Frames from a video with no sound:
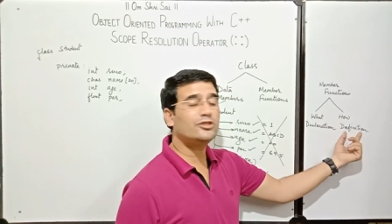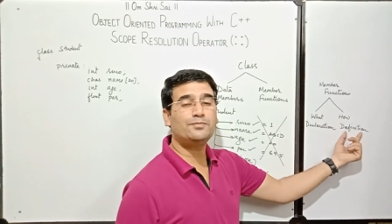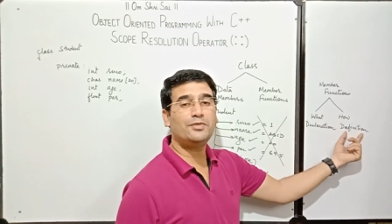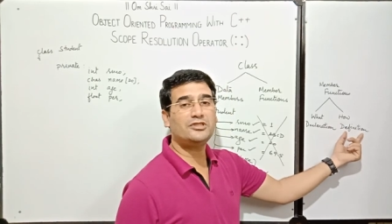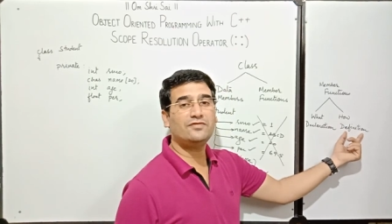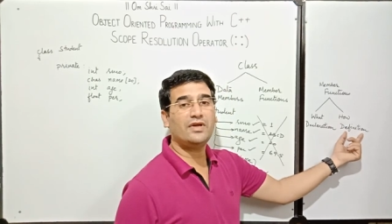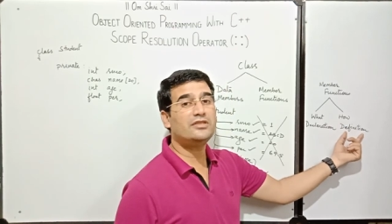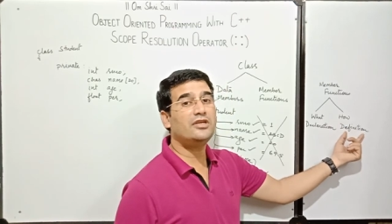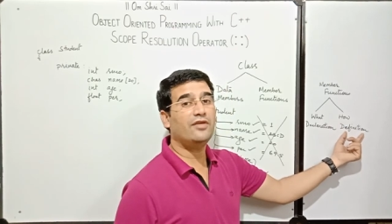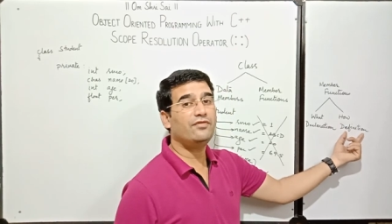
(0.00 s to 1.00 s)
to specify
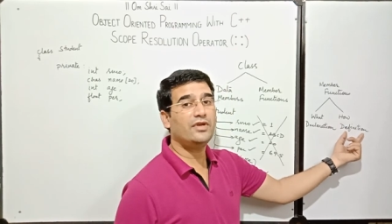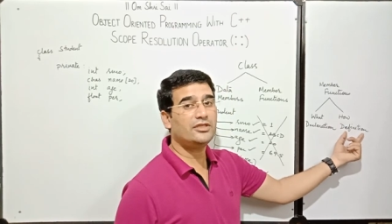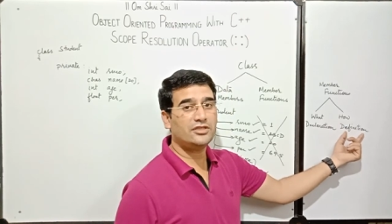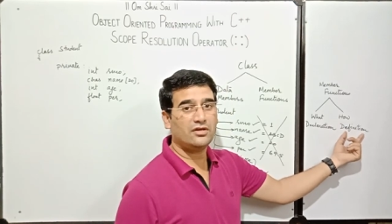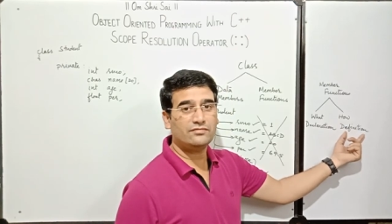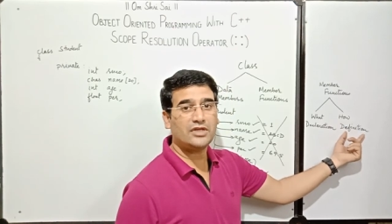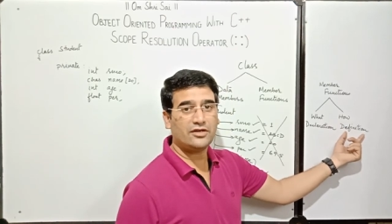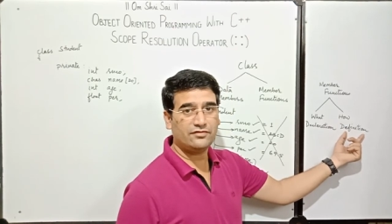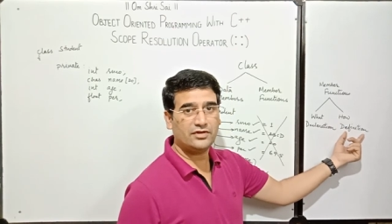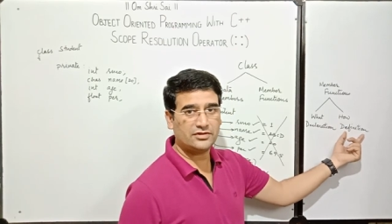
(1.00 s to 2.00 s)
the definition of
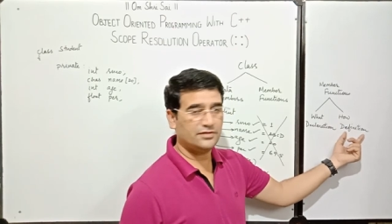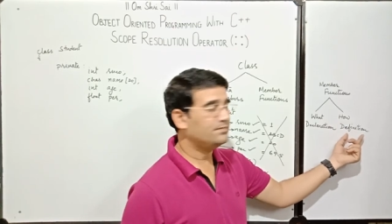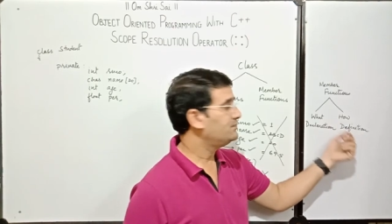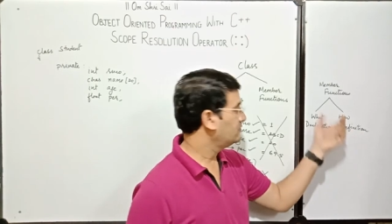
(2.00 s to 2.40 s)
that function.